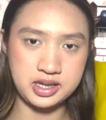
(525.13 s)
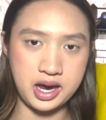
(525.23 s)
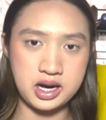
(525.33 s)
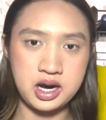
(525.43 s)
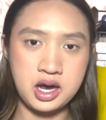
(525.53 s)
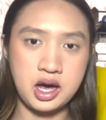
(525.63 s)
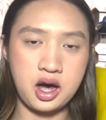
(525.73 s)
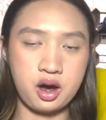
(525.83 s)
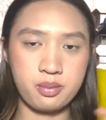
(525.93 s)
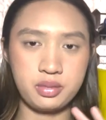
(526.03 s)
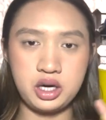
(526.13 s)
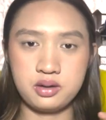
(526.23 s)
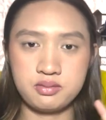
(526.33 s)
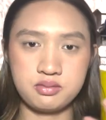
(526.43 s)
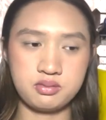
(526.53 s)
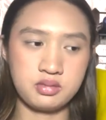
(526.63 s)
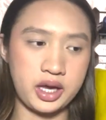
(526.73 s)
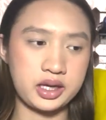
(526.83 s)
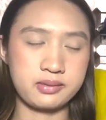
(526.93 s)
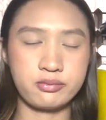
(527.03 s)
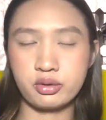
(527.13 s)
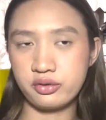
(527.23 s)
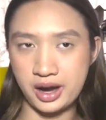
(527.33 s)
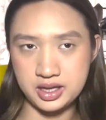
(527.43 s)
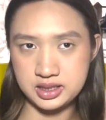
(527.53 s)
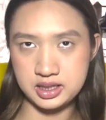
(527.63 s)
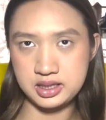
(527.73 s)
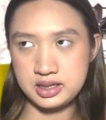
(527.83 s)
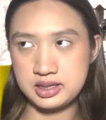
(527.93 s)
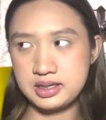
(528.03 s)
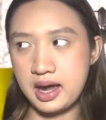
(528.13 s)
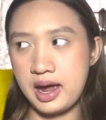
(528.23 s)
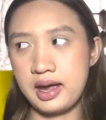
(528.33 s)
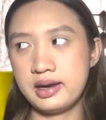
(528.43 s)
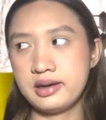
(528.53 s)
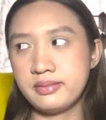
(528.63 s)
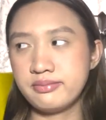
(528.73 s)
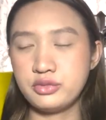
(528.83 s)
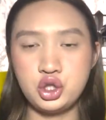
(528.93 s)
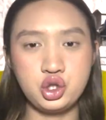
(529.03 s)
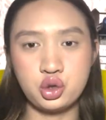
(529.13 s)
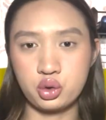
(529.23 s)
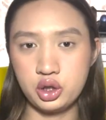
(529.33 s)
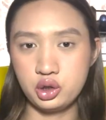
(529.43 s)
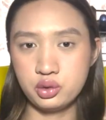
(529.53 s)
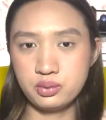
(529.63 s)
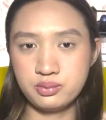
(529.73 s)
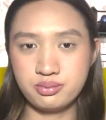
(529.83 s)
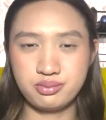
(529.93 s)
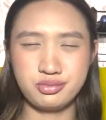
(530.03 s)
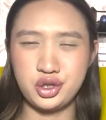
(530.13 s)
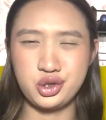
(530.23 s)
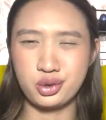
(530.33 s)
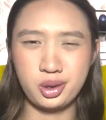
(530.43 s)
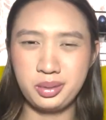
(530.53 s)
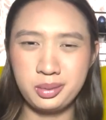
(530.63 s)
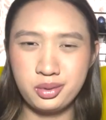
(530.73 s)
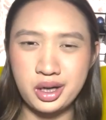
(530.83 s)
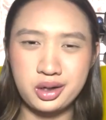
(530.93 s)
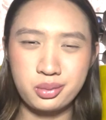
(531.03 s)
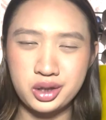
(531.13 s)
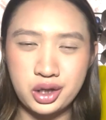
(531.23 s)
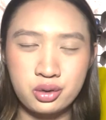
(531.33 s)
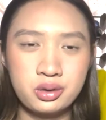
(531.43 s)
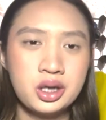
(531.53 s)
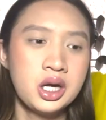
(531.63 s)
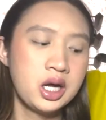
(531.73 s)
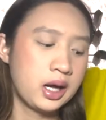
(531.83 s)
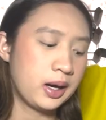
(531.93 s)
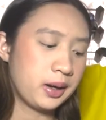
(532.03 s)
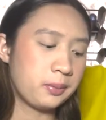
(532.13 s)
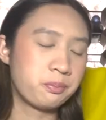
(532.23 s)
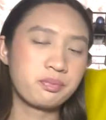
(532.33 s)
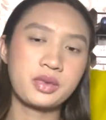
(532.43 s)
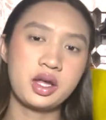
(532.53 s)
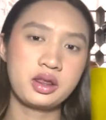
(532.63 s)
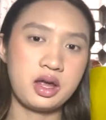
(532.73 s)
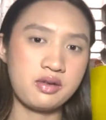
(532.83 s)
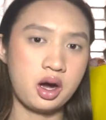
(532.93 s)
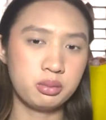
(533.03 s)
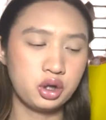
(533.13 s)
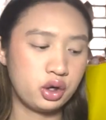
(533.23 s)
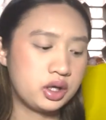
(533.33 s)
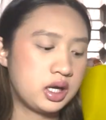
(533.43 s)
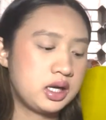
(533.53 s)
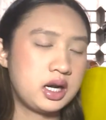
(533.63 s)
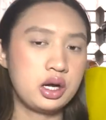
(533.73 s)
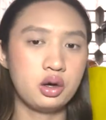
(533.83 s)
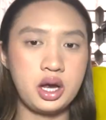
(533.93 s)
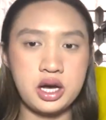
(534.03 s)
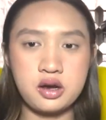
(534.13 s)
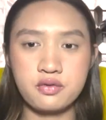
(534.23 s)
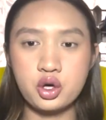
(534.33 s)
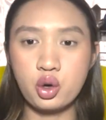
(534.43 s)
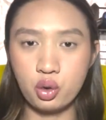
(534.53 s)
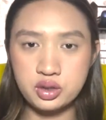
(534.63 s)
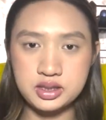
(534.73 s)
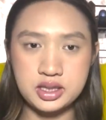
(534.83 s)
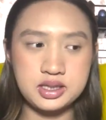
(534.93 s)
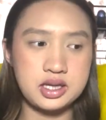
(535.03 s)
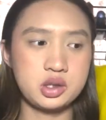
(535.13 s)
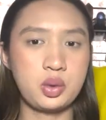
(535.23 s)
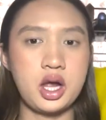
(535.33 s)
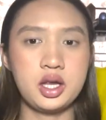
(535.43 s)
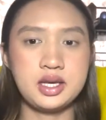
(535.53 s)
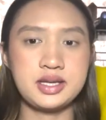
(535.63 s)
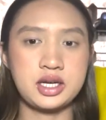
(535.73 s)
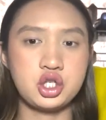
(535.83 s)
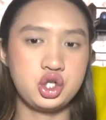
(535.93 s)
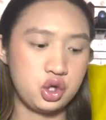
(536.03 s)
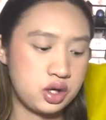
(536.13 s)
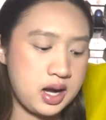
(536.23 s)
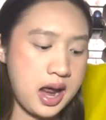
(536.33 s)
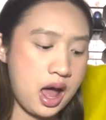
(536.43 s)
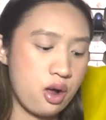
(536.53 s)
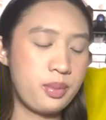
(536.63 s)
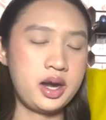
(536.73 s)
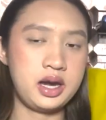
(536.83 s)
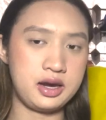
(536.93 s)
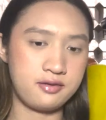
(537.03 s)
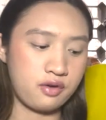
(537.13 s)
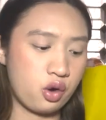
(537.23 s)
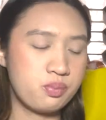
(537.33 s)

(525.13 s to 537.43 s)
that like professors and tutorial people, I don't know what they're called, they've uploaded any of the courses as well as like student help and info.